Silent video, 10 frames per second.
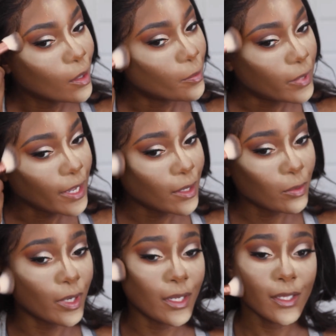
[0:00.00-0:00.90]
Black
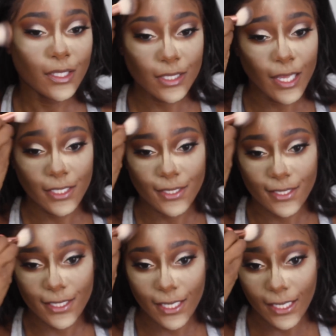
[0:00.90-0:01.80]
Radiance. I
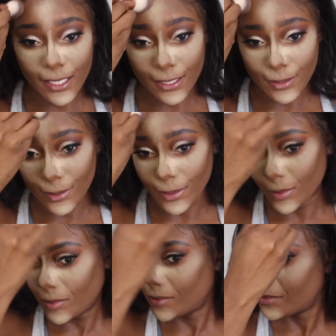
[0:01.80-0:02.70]
just can't.
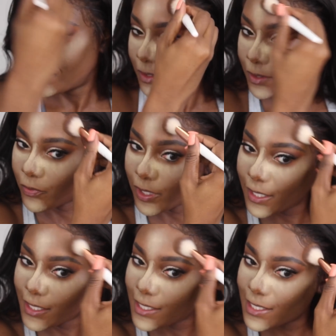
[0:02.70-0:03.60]
So we're
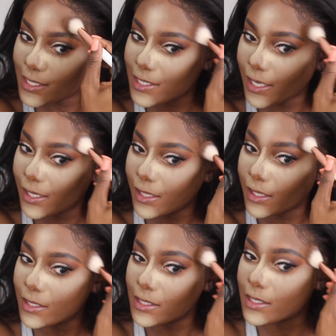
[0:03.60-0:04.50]
going to set the
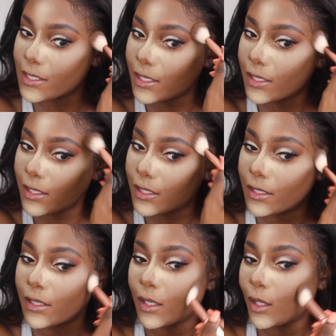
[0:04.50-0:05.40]
concealer.
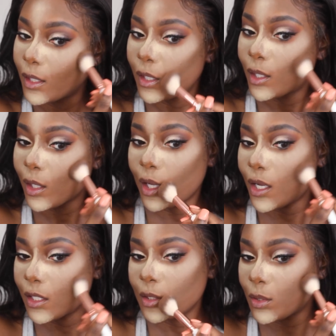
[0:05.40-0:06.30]

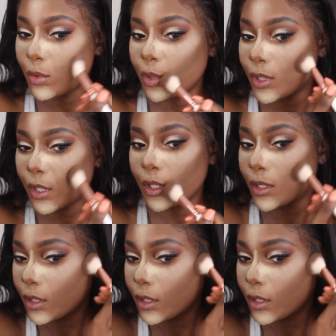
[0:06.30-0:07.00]
Contour